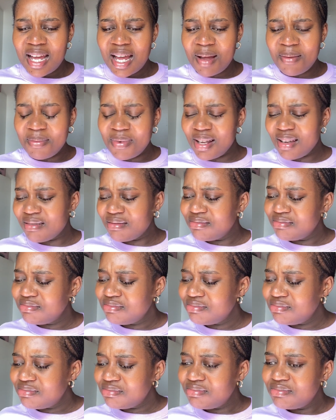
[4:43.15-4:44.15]
I'm like,
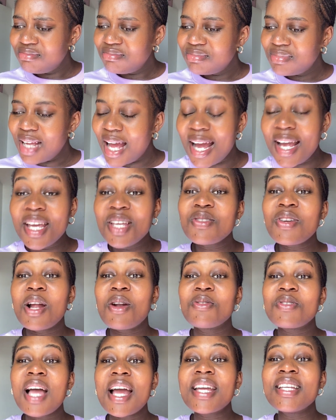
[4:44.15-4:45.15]
guys, I
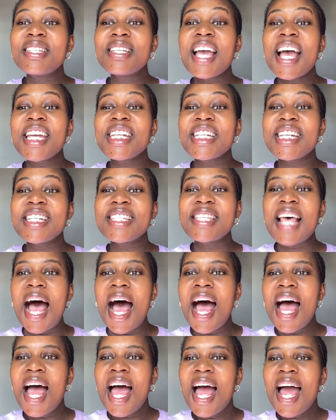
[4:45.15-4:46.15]

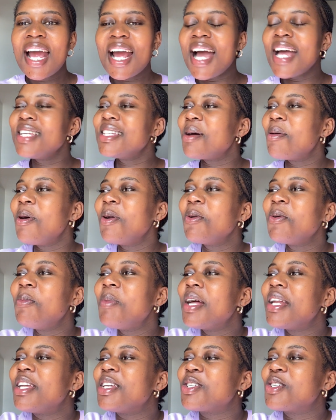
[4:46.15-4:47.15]
want
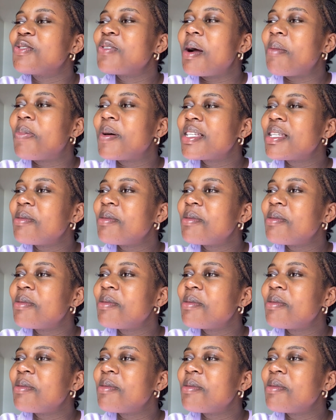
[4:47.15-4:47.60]
woman is trapper.